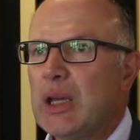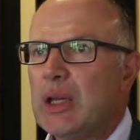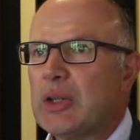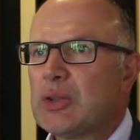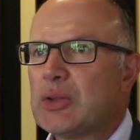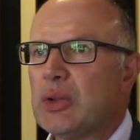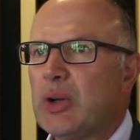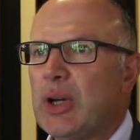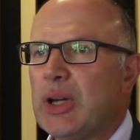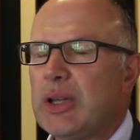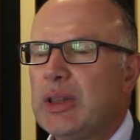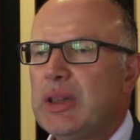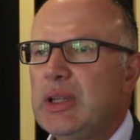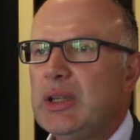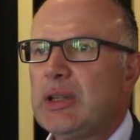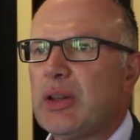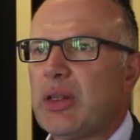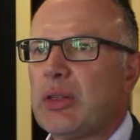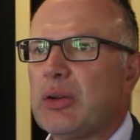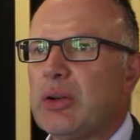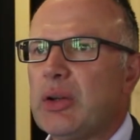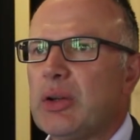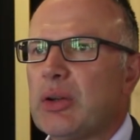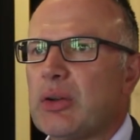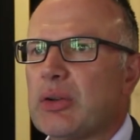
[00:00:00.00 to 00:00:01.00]
So I think
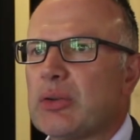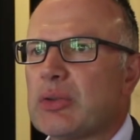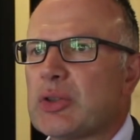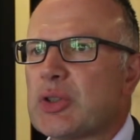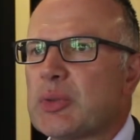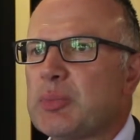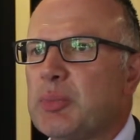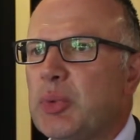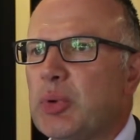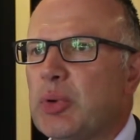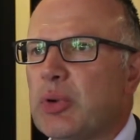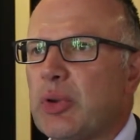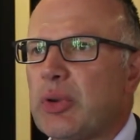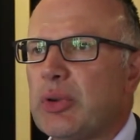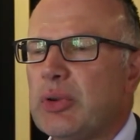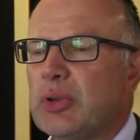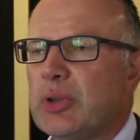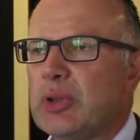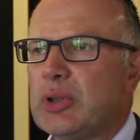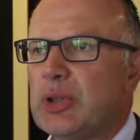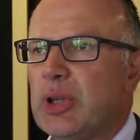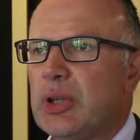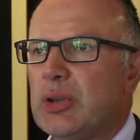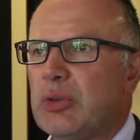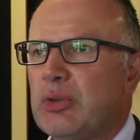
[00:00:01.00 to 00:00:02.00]
through our sport, through
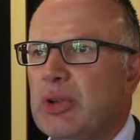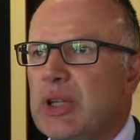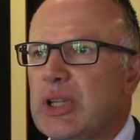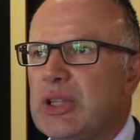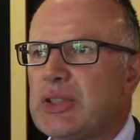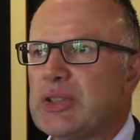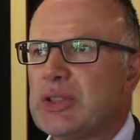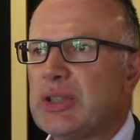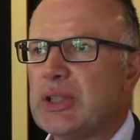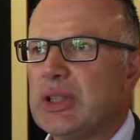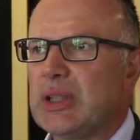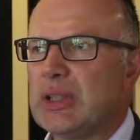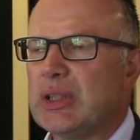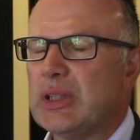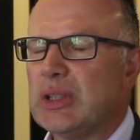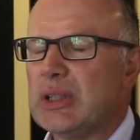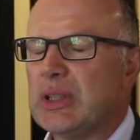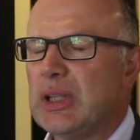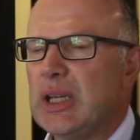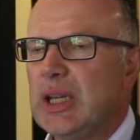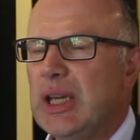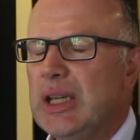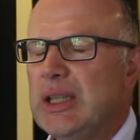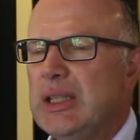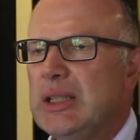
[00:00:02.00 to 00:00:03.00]
TAU racing,
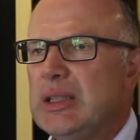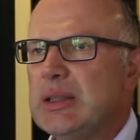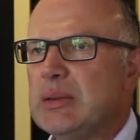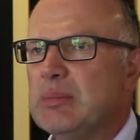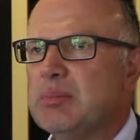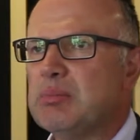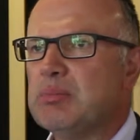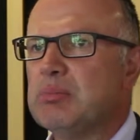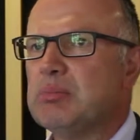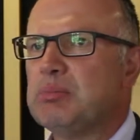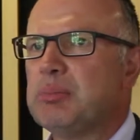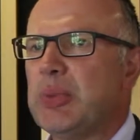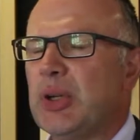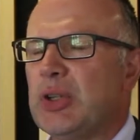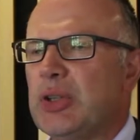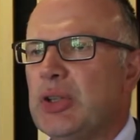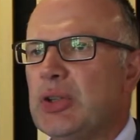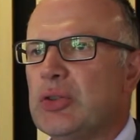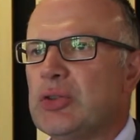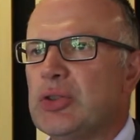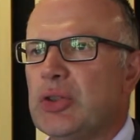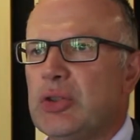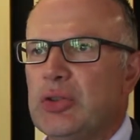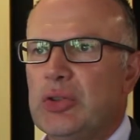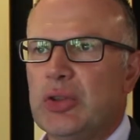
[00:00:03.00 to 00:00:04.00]
anybody
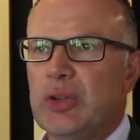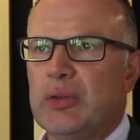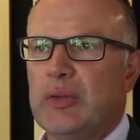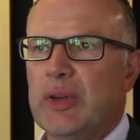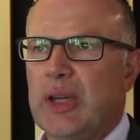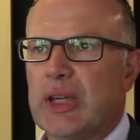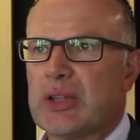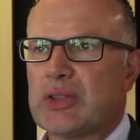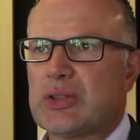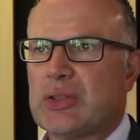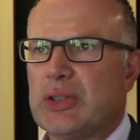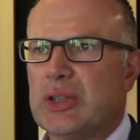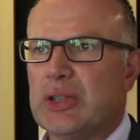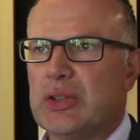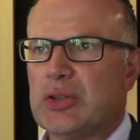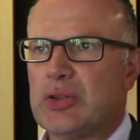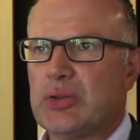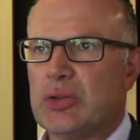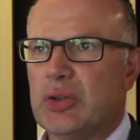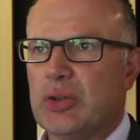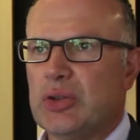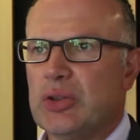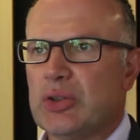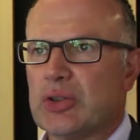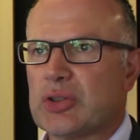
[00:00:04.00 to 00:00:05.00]
who's at university,
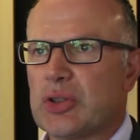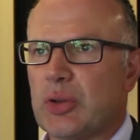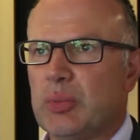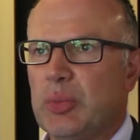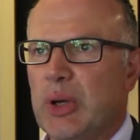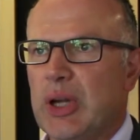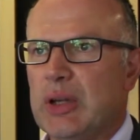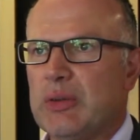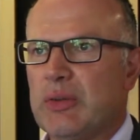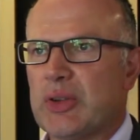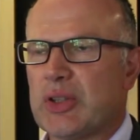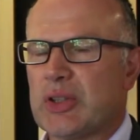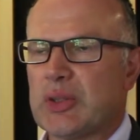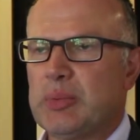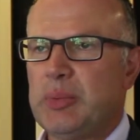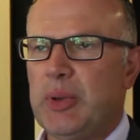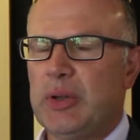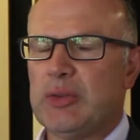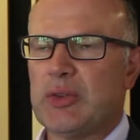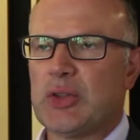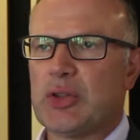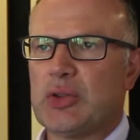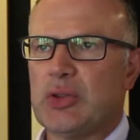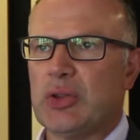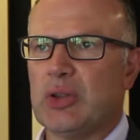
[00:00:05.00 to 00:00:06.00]
students or whatever, there's a bit
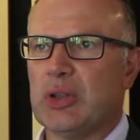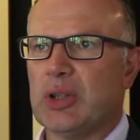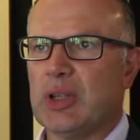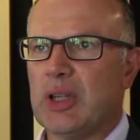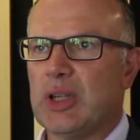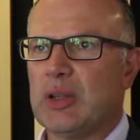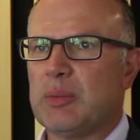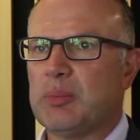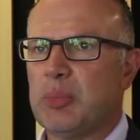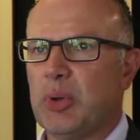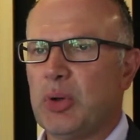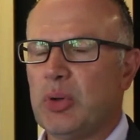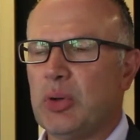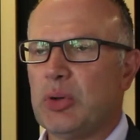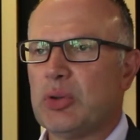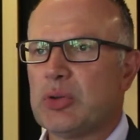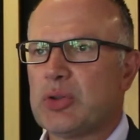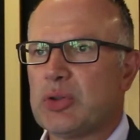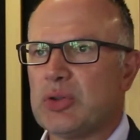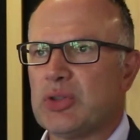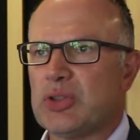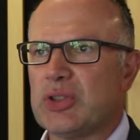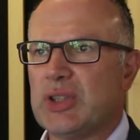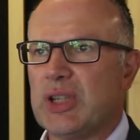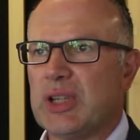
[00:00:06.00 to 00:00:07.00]
of student life, but
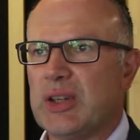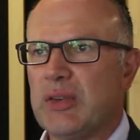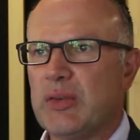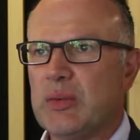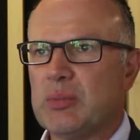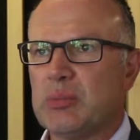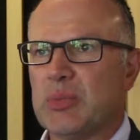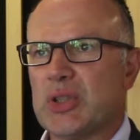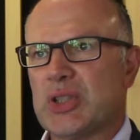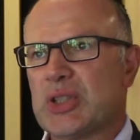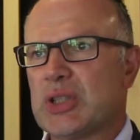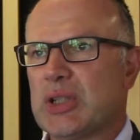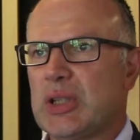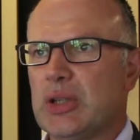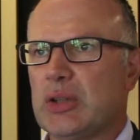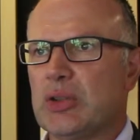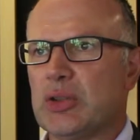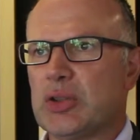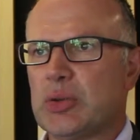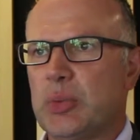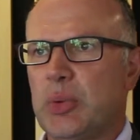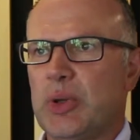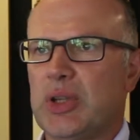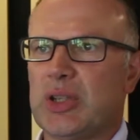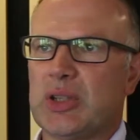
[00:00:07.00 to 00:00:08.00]
also it's to give them the
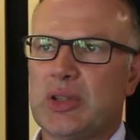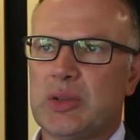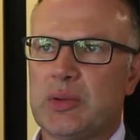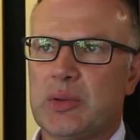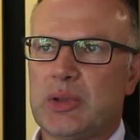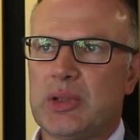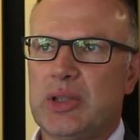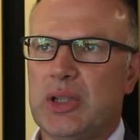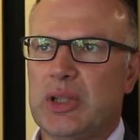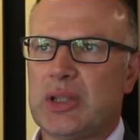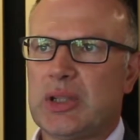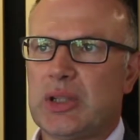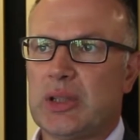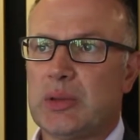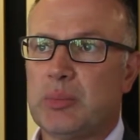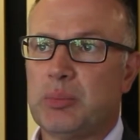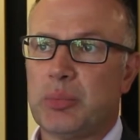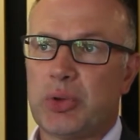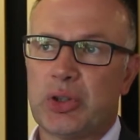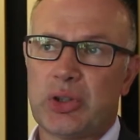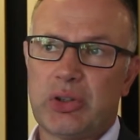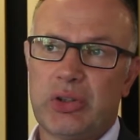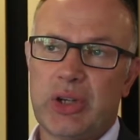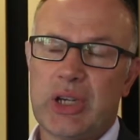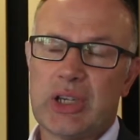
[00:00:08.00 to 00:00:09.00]
skills where they, they can
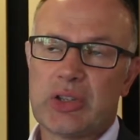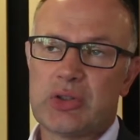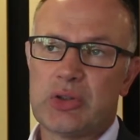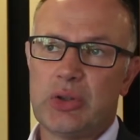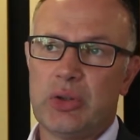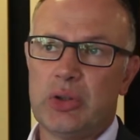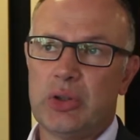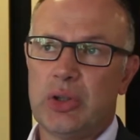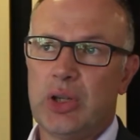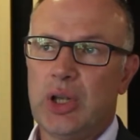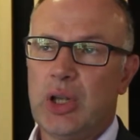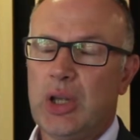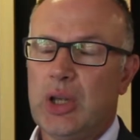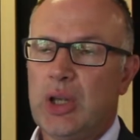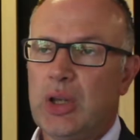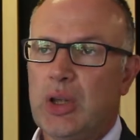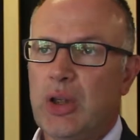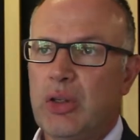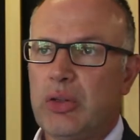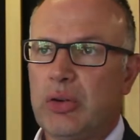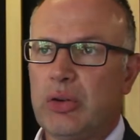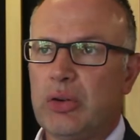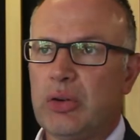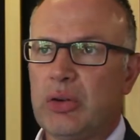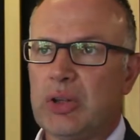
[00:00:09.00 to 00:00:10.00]
progress on
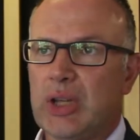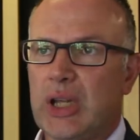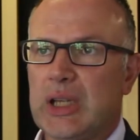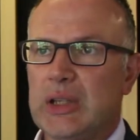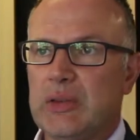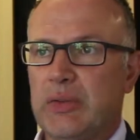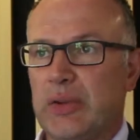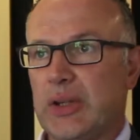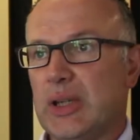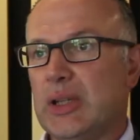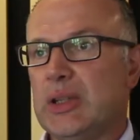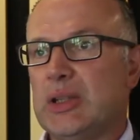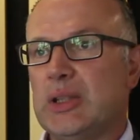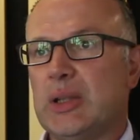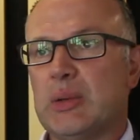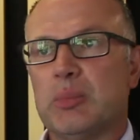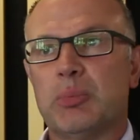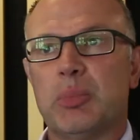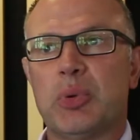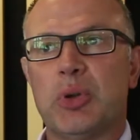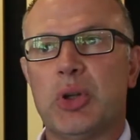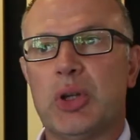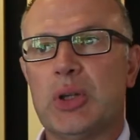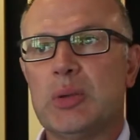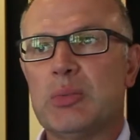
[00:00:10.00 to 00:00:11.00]
through life or into
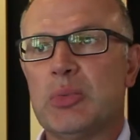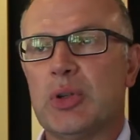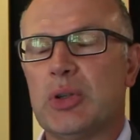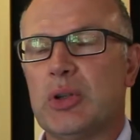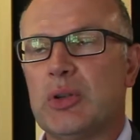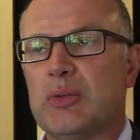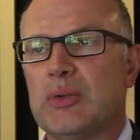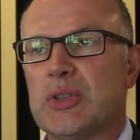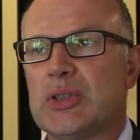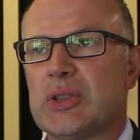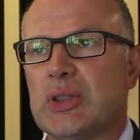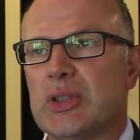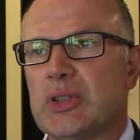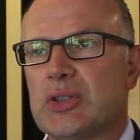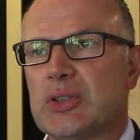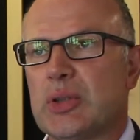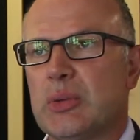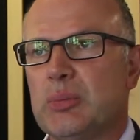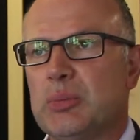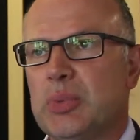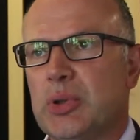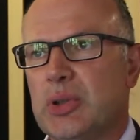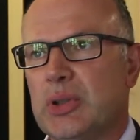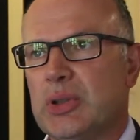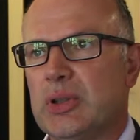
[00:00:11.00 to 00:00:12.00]
employment, obviously, at
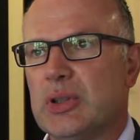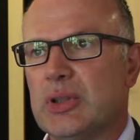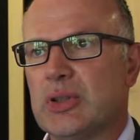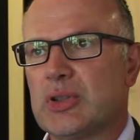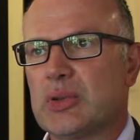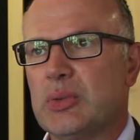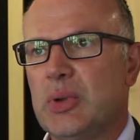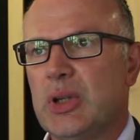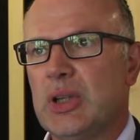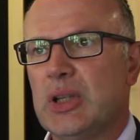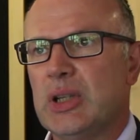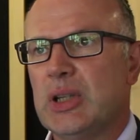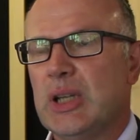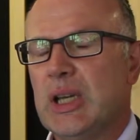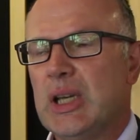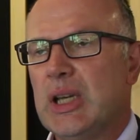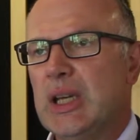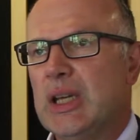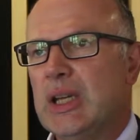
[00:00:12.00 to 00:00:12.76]
some point as well.